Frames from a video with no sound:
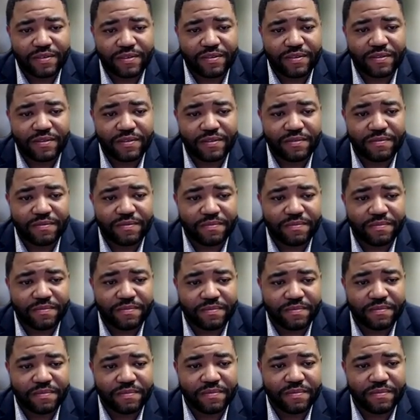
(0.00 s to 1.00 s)

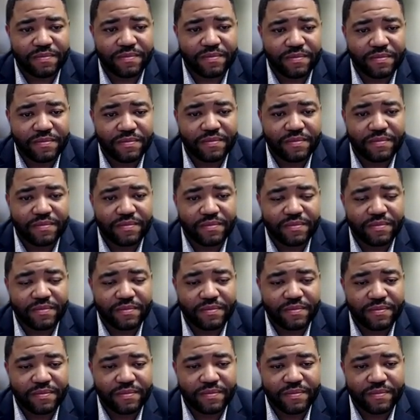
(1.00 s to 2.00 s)

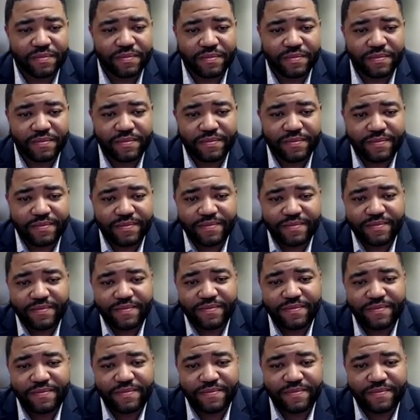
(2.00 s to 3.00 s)

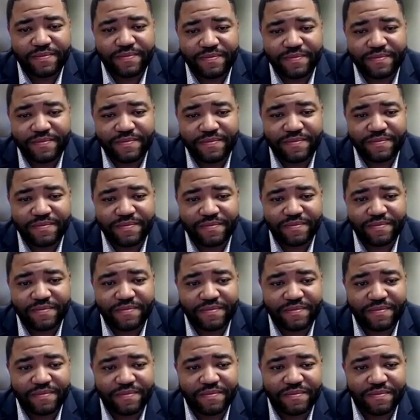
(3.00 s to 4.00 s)

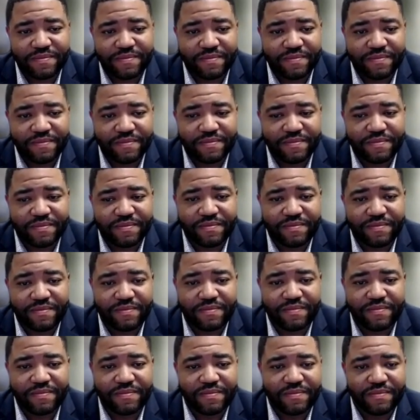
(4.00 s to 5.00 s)

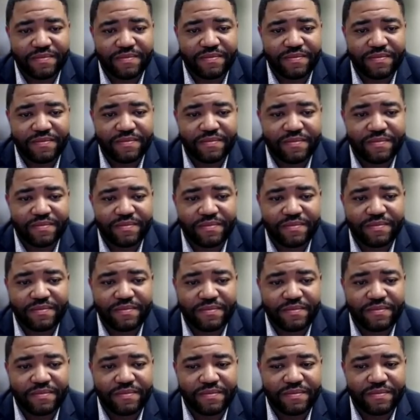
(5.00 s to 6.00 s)

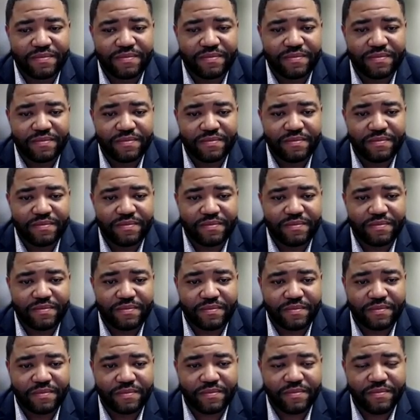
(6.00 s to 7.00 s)

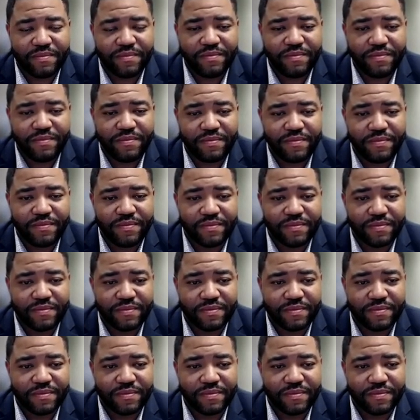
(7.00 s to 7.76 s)
The person shown says nothing.